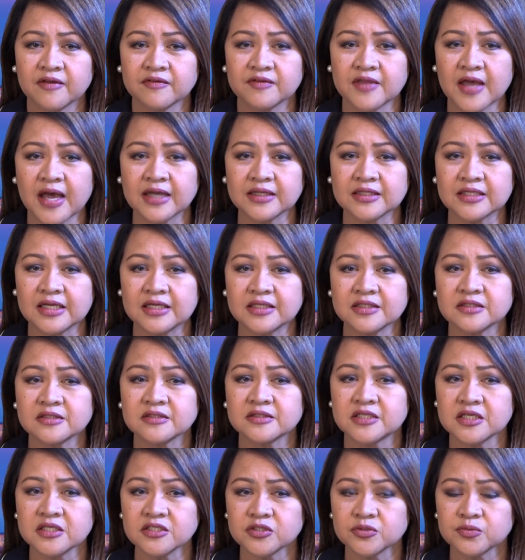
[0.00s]
that it
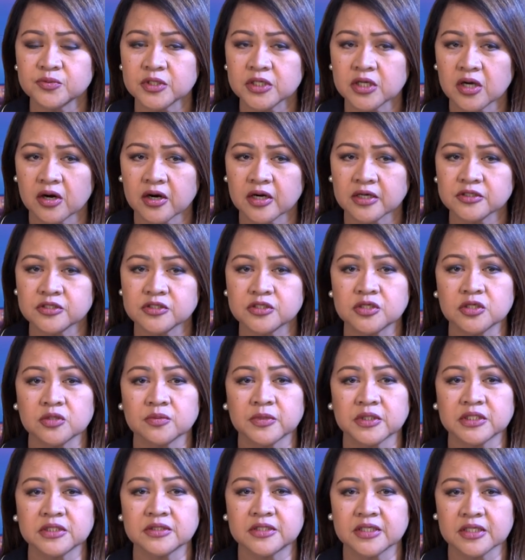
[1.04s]
disregards
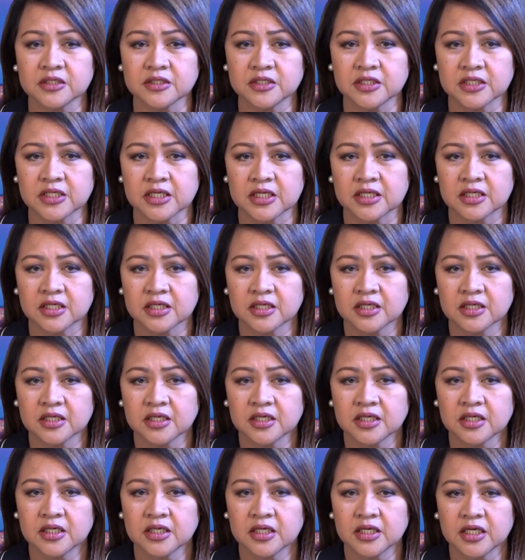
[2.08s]
human dignity.
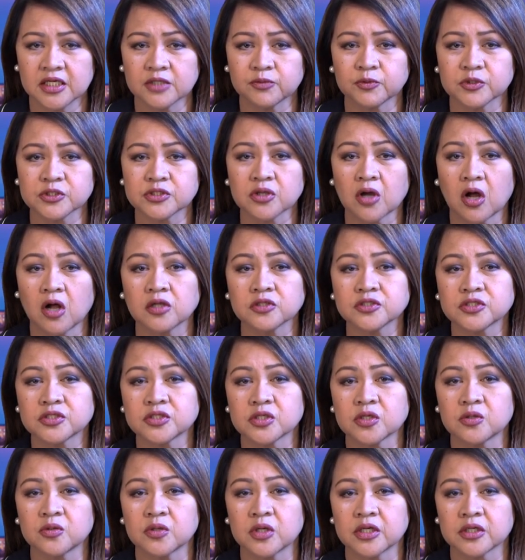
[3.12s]
It was
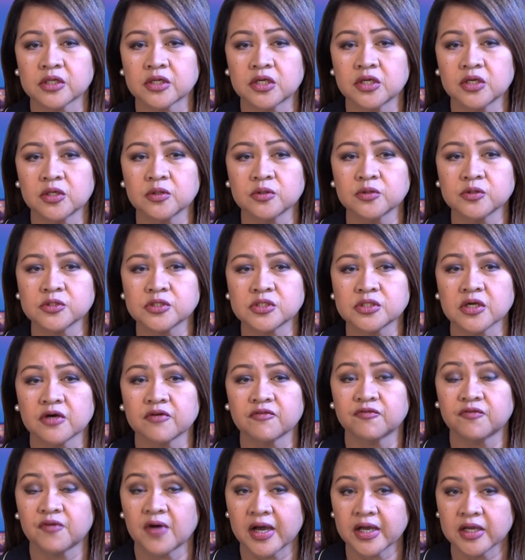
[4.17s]
also accused
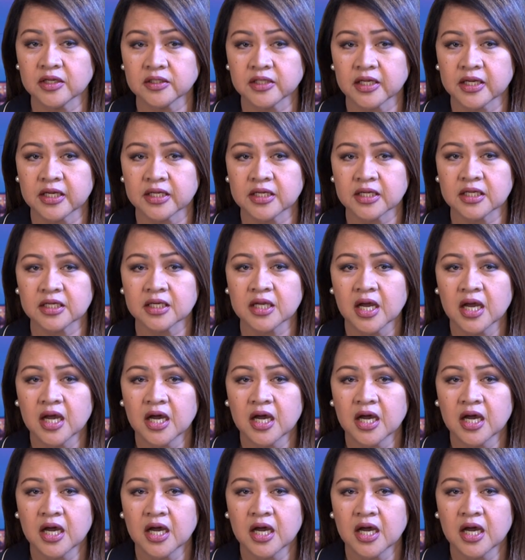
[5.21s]
of violating